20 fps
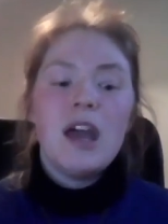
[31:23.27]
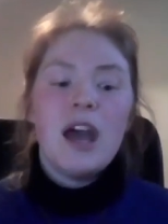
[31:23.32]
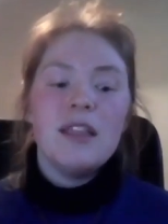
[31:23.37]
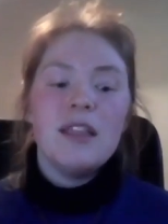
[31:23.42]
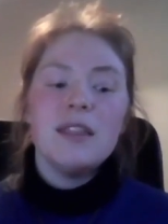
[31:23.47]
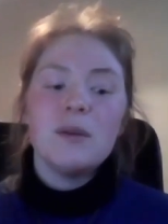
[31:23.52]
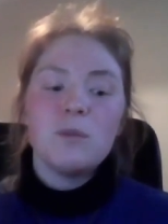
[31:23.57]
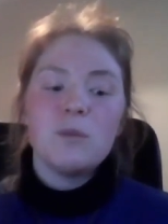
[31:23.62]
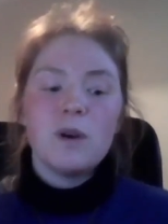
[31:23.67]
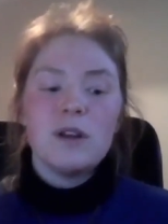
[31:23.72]
And
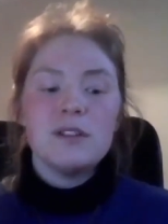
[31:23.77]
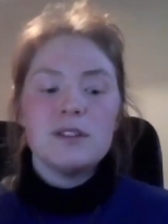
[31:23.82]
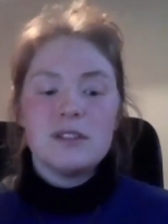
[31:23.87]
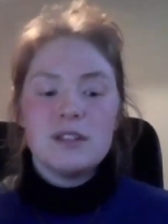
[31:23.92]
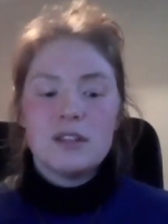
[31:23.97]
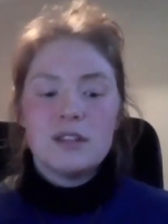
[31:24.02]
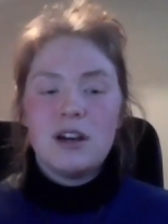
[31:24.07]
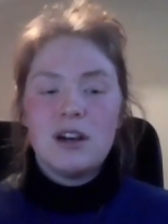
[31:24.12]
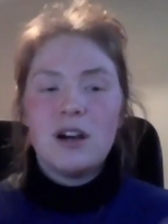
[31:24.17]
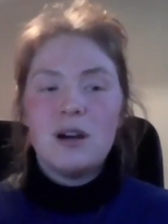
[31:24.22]
then once
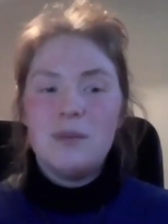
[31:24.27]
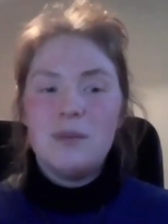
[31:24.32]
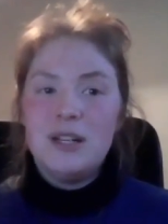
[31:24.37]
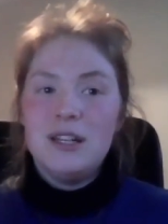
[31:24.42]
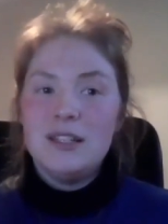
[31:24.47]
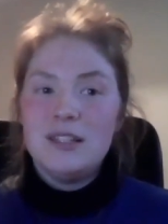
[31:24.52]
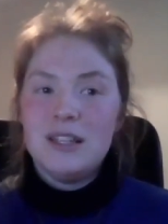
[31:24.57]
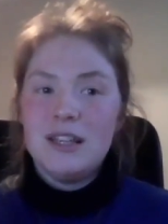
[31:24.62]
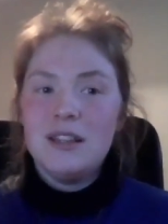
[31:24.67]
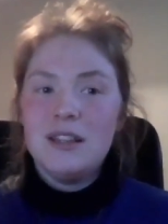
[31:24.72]
the carbon
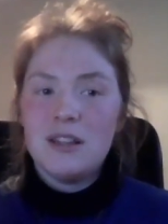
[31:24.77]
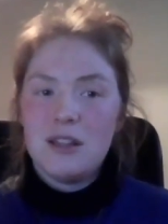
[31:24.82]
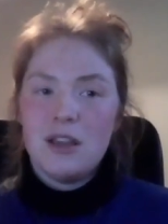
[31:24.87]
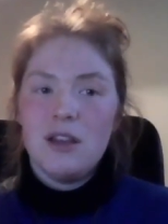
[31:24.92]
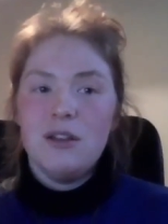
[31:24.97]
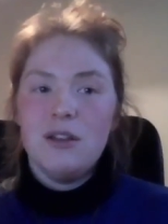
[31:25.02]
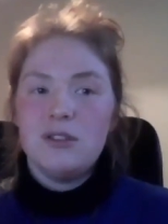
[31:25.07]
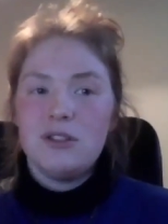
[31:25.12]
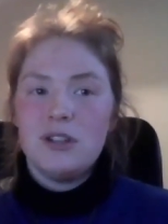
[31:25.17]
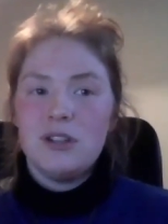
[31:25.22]
is in the
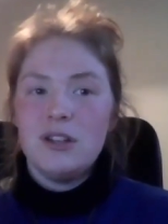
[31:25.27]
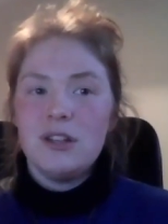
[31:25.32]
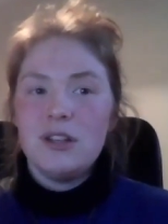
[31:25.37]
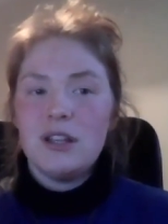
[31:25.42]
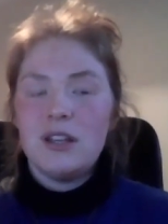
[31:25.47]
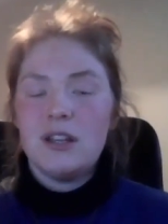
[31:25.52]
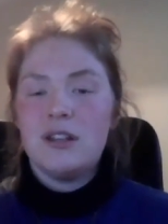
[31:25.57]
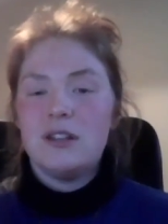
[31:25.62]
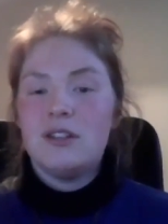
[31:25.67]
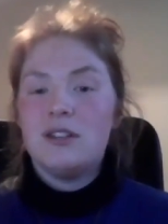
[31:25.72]
ocean,
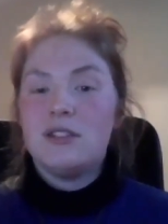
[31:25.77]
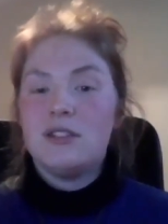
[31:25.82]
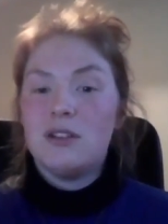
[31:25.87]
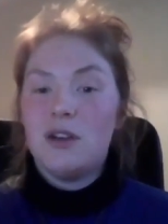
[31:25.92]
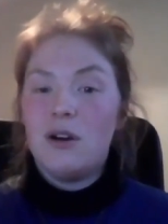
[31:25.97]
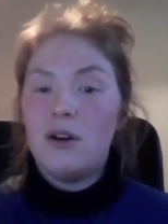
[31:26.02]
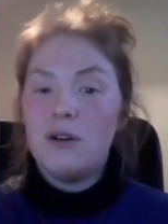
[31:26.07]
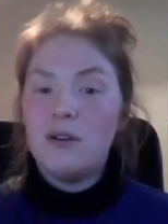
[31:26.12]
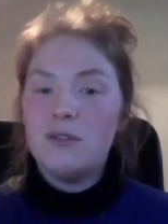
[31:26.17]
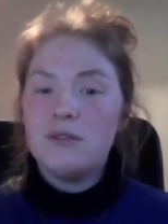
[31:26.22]
it
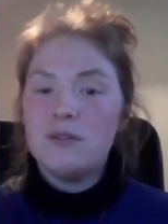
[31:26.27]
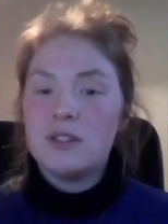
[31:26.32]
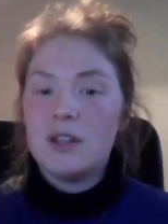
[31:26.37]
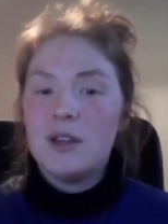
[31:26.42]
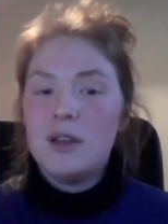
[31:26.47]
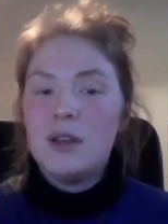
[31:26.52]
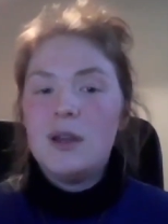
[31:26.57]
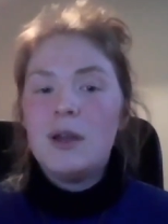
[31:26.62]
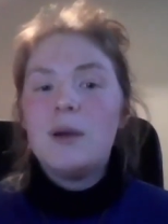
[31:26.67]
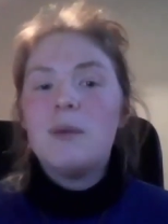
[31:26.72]
dissolves,
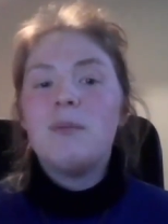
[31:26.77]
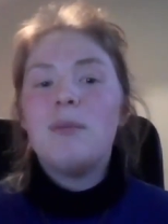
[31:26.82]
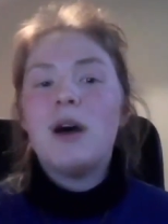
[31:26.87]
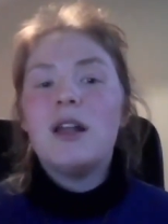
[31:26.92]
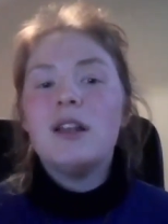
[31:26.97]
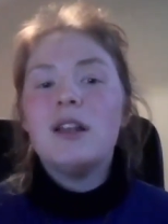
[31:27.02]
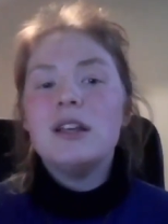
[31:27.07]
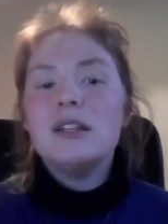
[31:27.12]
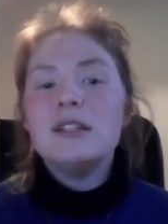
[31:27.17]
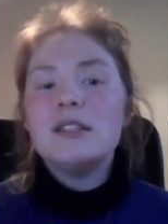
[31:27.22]

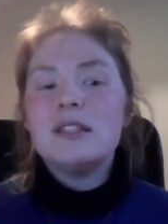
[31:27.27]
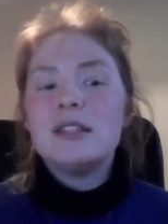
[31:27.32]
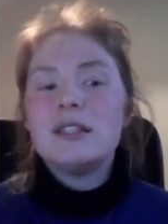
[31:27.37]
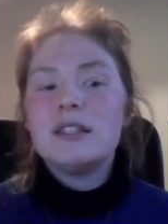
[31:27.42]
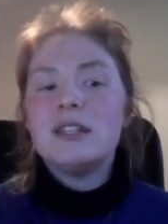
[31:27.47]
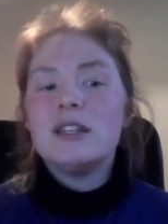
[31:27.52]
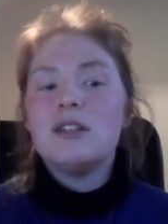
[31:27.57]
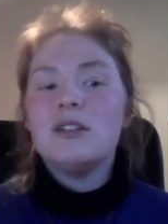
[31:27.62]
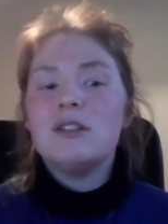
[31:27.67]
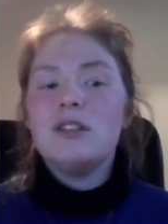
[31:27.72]
but it's
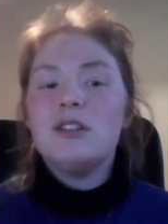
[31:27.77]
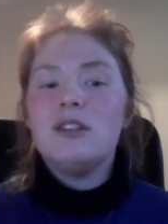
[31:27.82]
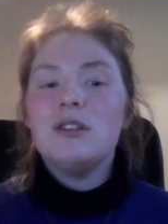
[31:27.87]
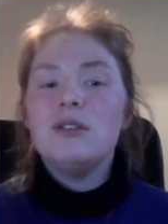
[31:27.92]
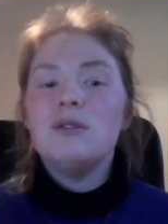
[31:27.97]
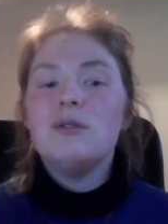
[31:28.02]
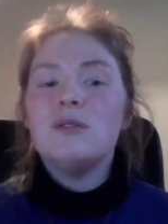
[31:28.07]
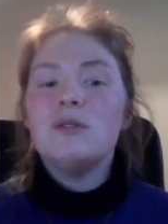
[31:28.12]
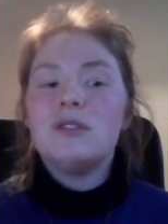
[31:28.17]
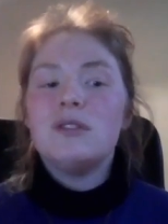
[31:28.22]
still
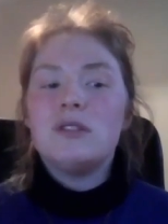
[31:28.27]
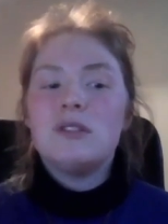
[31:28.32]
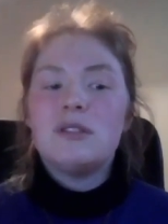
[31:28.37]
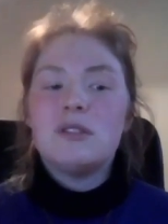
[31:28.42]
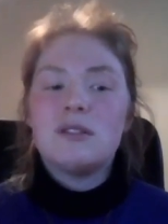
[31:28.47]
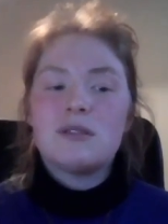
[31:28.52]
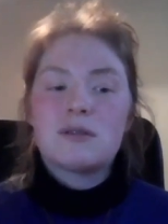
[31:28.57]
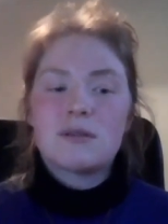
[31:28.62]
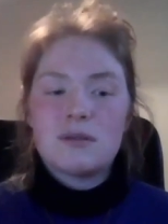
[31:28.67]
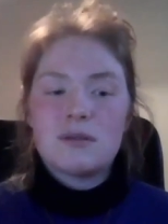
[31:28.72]
used
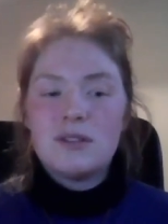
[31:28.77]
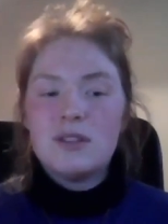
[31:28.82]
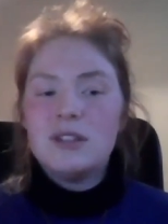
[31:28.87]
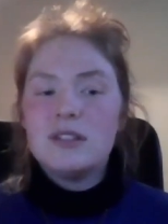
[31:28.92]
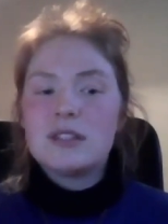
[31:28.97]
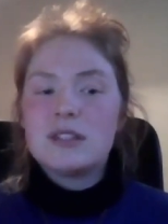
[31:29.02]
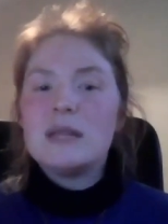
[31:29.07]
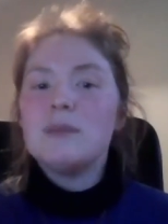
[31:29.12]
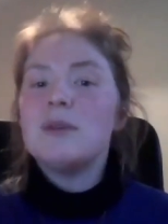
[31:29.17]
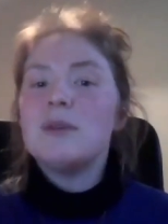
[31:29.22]

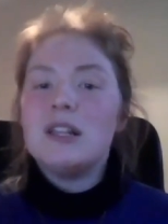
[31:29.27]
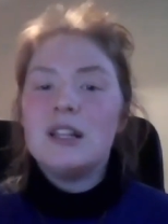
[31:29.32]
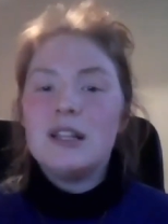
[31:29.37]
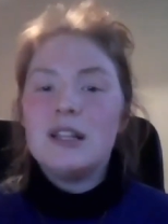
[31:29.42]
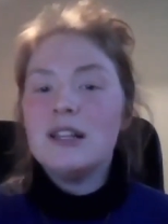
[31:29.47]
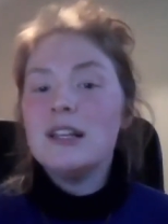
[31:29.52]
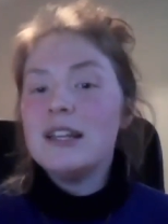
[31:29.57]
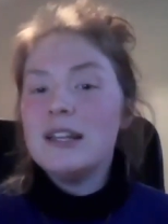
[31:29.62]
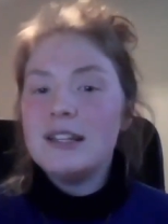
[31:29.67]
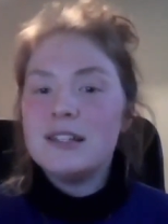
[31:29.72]

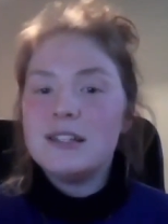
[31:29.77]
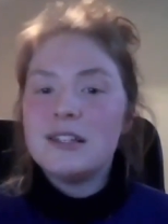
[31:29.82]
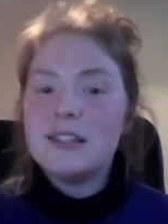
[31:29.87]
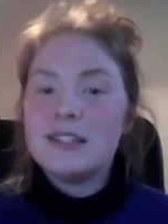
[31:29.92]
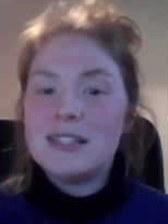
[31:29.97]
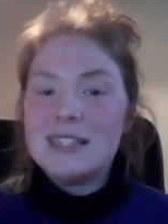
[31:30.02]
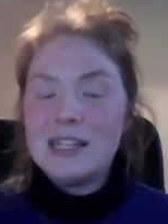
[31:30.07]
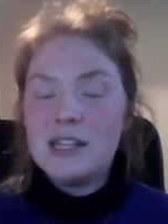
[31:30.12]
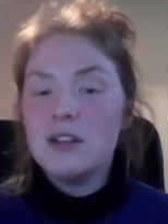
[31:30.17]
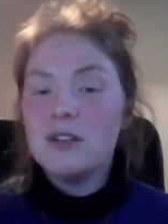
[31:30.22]
similarly to
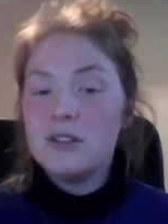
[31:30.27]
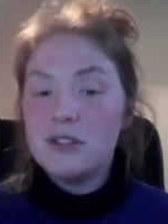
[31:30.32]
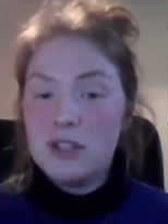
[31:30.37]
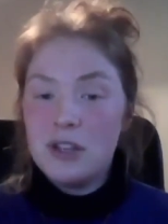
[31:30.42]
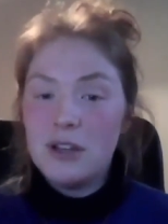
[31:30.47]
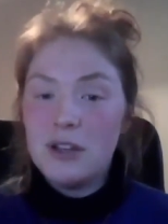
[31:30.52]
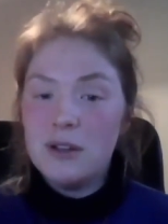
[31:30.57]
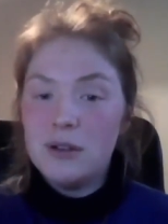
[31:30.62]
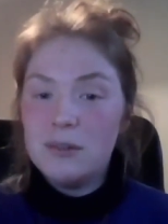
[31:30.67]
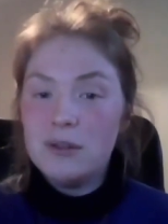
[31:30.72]

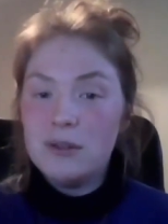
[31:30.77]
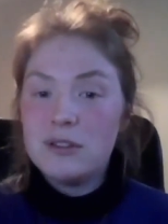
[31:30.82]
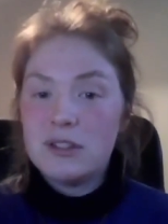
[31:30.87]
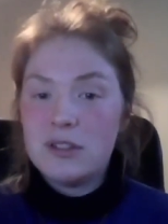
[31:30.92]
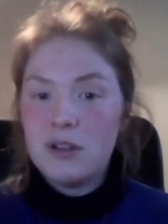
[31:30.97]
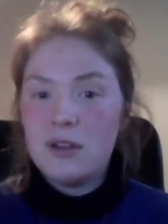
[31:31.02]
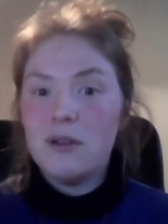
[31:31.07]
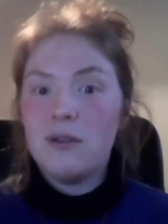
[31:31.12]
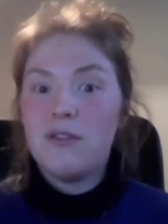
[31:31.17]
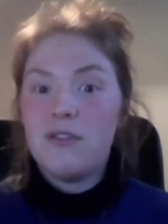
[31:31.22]
CO2.
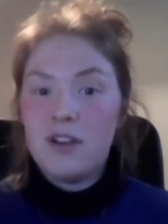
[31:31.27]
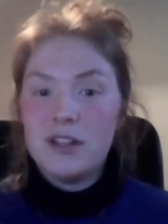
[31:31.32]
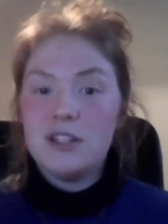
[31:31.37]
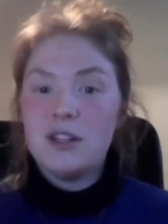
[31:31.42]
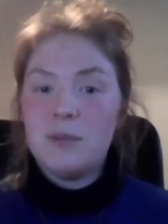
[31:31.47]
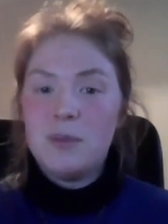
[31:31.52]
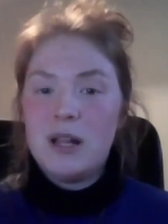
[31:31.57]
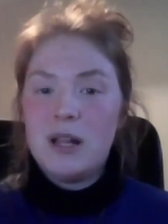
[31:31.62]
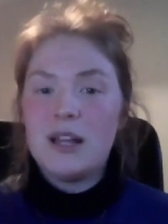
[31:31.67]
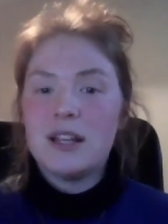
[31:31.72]
So
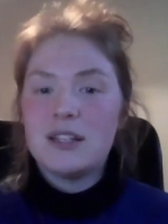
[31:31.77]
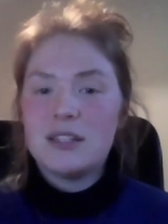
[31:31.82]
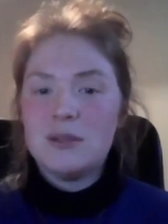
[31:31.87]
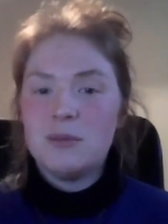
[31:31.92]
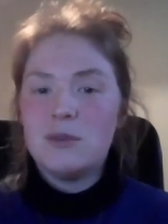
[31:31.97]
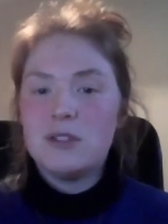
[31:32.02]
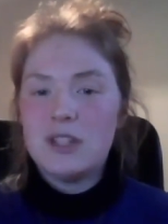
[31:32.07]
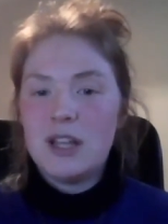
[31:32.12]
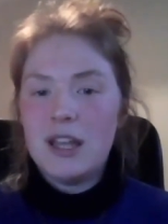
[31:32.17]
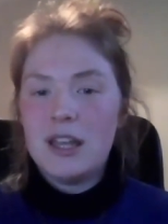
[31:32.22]
phytoplankton
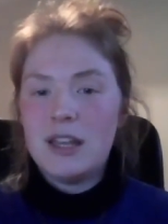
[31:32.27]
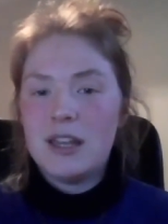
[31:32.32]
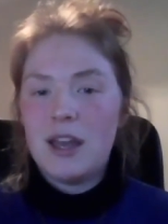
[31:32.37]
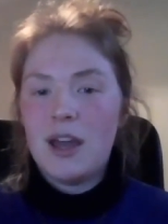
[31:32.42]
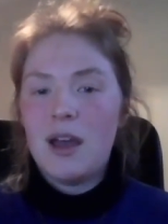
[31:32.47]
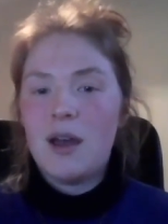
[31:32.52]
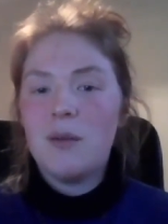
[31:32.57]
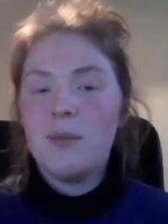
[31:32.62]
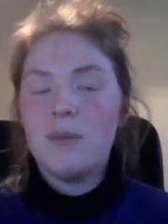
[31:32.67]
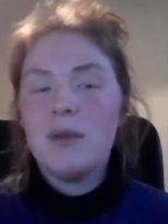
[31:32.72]
will take
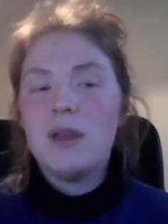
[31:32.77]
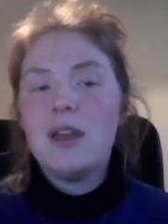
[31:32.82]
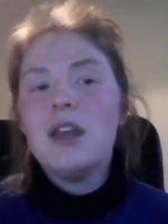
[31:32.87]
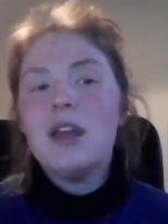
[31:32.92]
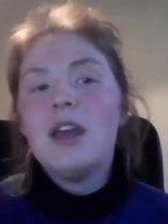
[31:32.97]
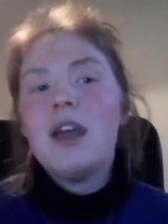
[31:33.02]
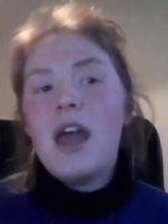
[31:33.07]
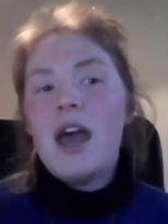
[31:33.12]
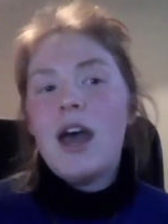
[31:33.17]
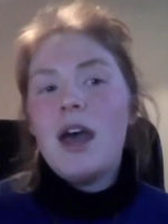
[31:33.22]
it up.
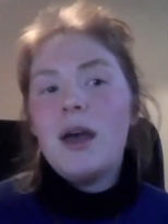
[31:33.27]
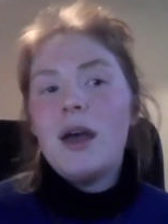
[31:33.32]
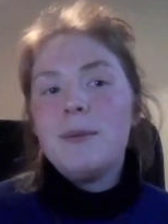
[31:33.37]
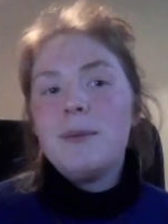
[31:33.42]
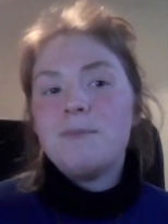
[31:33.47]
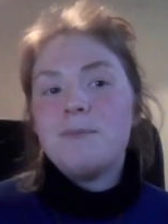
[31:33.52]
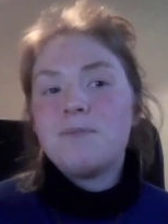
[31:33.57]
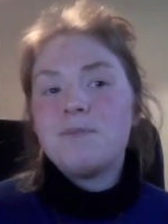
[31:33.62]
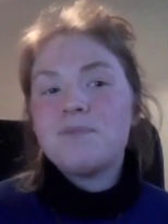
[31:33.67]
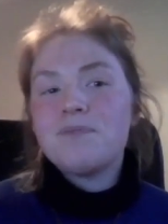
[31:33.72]

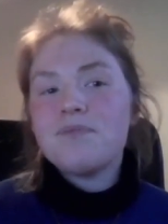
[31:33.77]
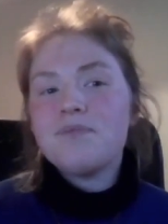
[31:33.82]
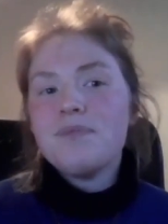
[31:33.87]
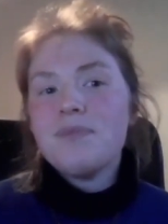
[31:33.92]
And